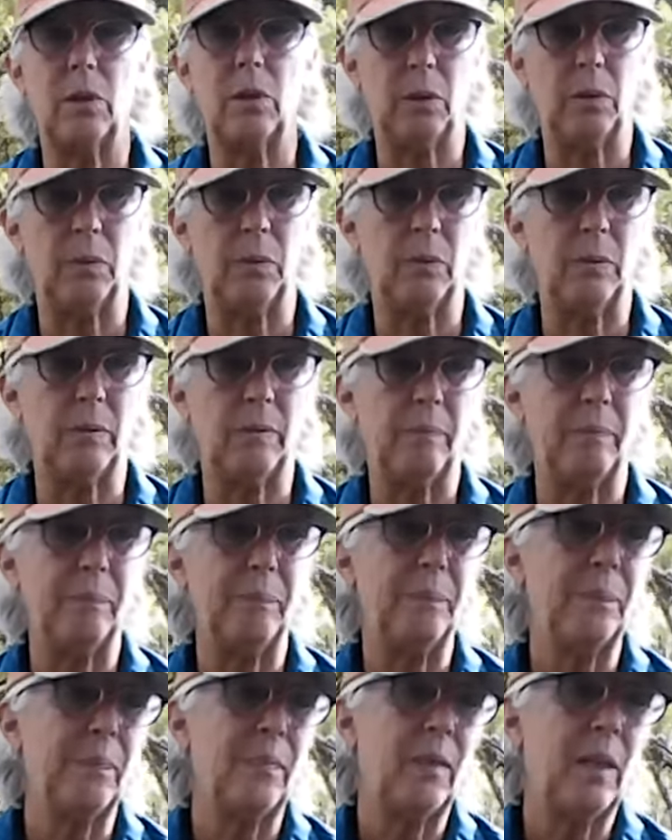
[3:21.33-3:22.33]
cocoon.
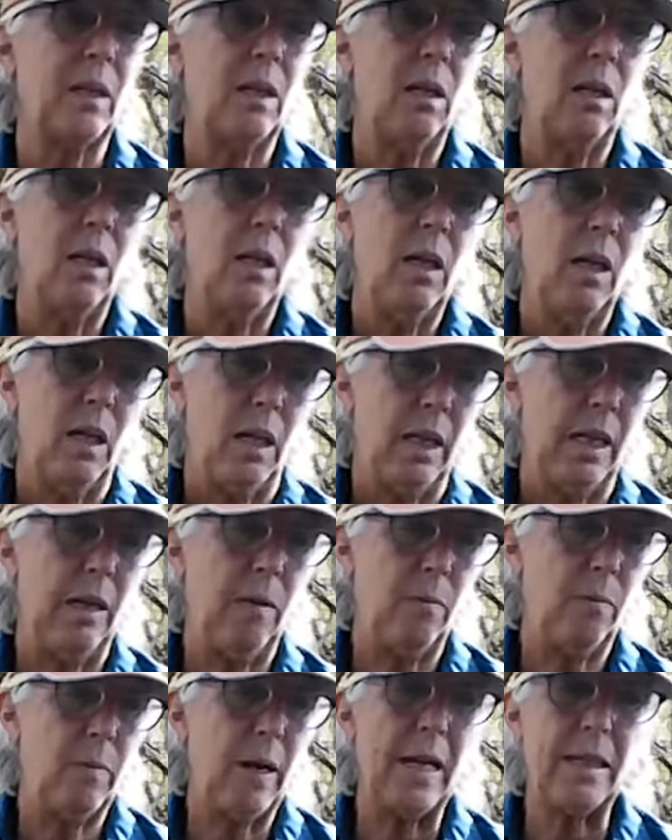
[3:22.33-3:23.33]
He
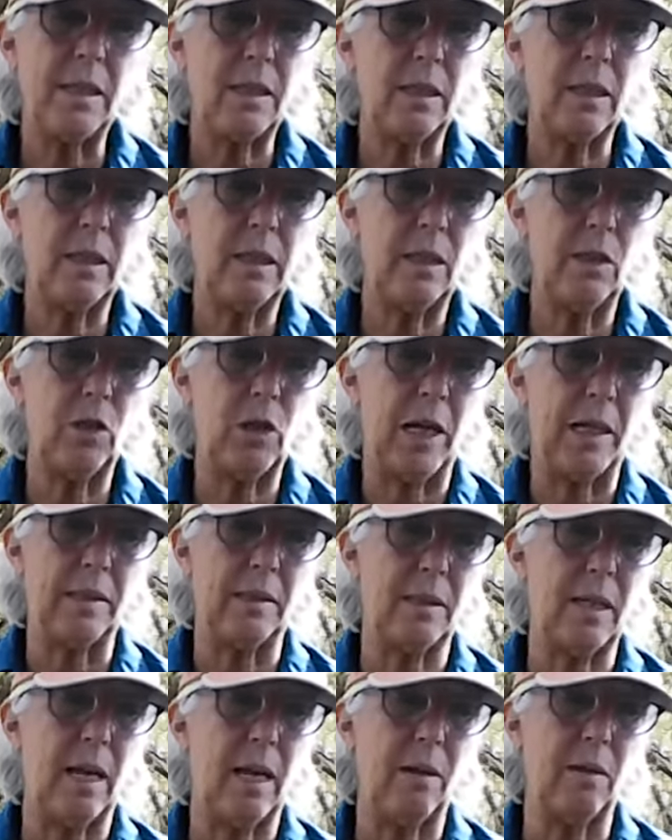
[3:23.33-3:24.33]
raced to the
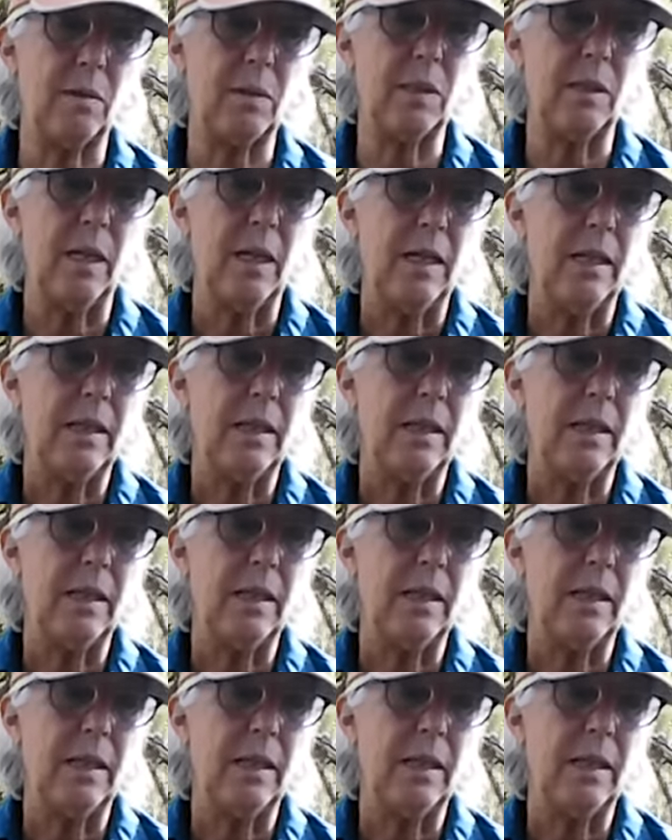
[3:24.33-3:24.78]
Jenks house,